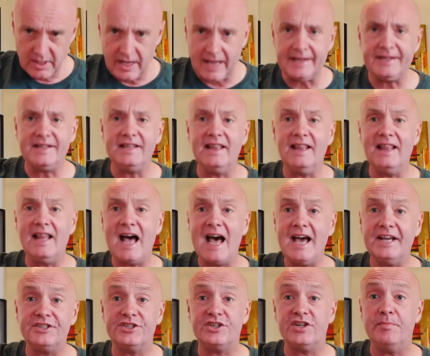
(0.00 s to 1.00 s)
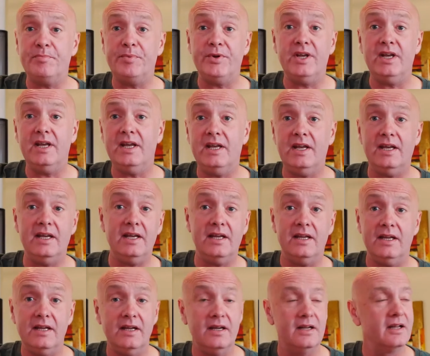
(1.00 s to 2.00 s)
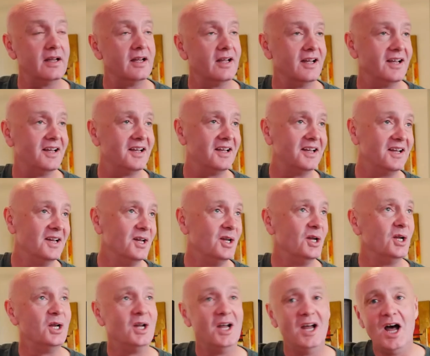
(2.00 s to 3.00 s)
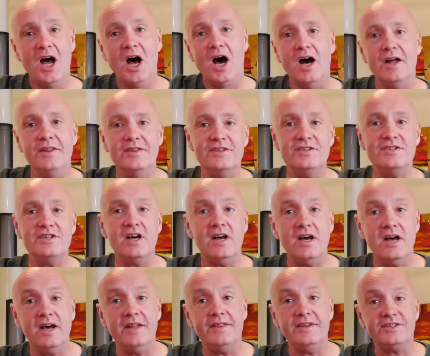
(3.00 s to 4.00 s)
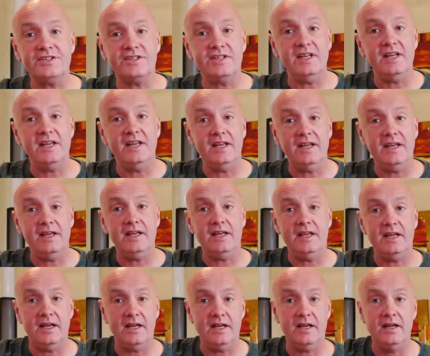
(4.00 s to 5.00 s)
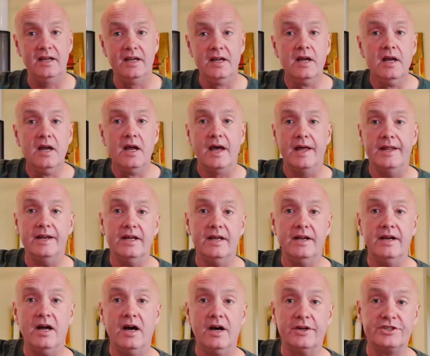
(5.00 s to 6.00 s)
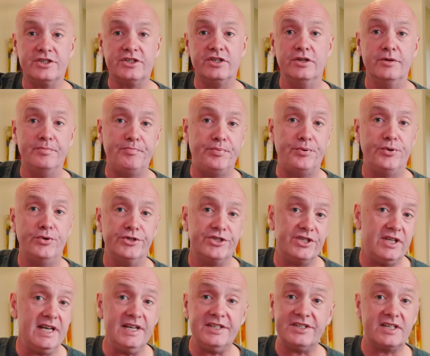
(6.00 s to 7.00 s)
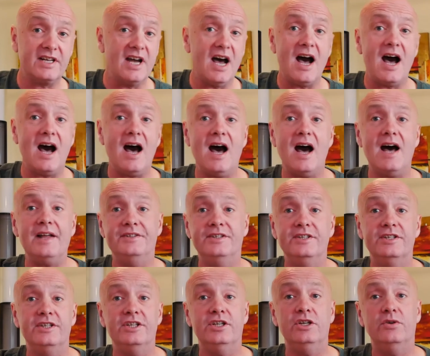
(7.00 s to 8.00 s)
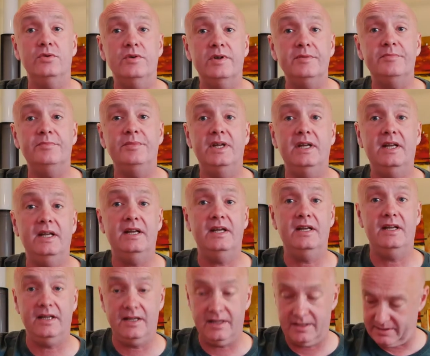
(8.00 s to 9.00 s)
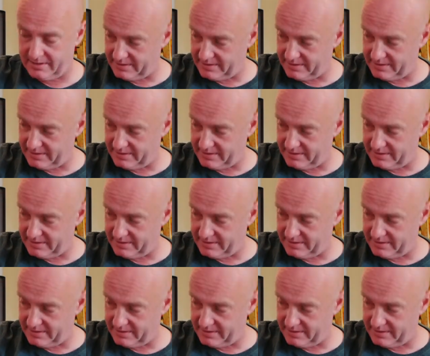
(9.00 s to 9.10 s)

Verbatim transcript: I'd like to be under the sea in an octopus's garden, you and me